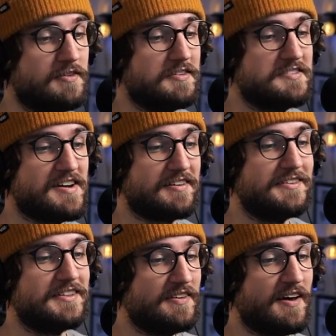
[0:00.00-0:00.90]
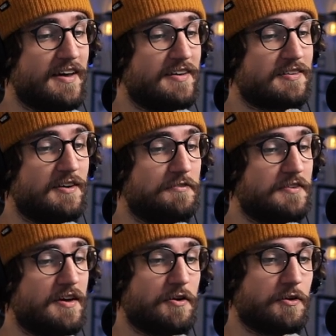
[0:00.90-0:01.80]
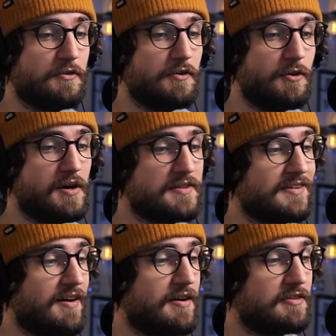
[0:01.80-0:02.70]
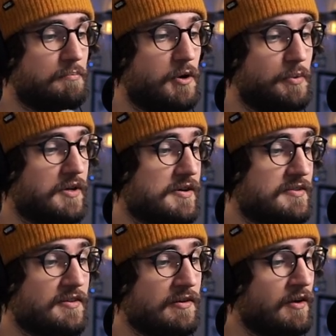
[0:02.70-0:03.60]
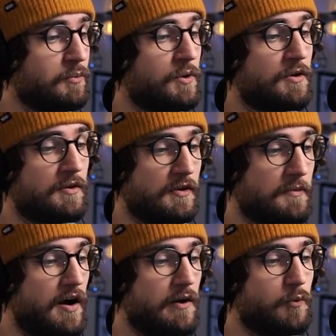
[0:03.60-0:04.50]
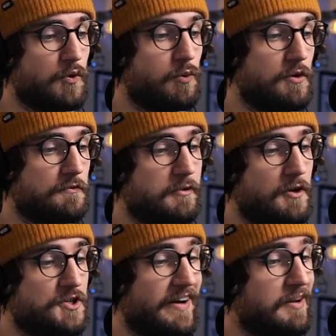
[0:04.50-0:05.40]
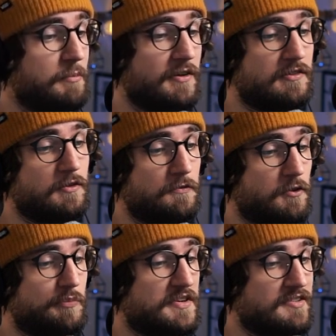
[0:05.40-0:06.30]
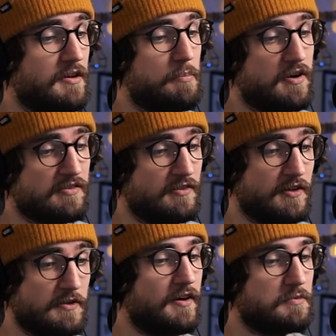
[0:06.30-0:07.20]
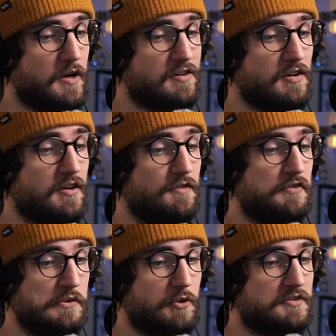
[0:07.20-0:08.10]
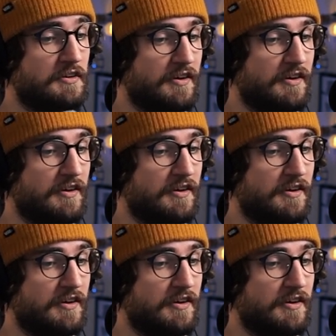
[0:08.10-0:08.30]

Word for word: exactly. Then ask if they couldn't go outside the populated city and work on it. I would vote for a giant monster for president personally, especially if he was an